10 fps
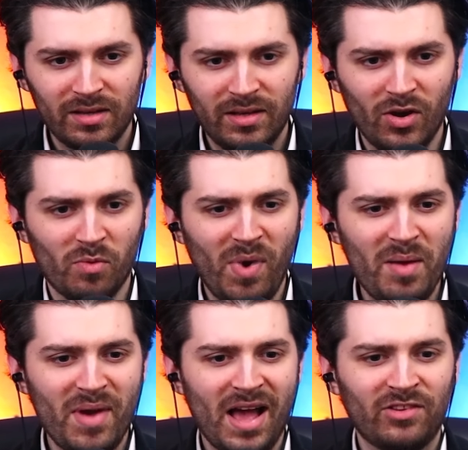Yo, my
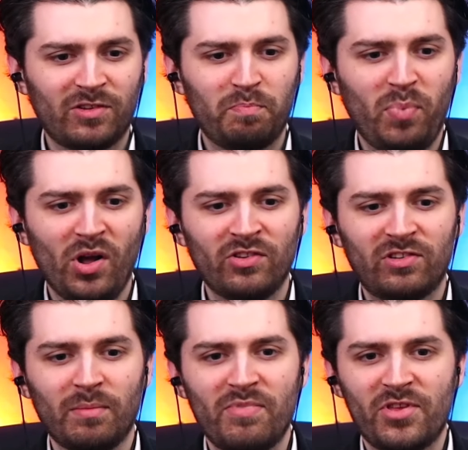man just punched
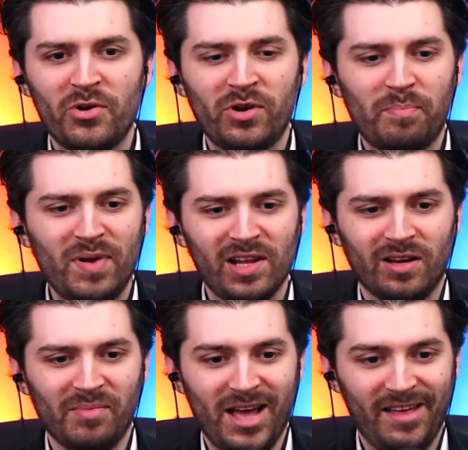him through the
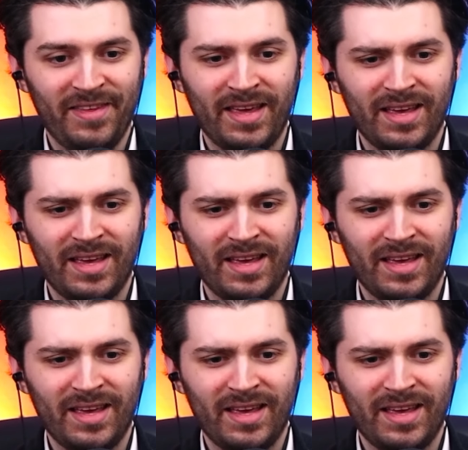pillow, man.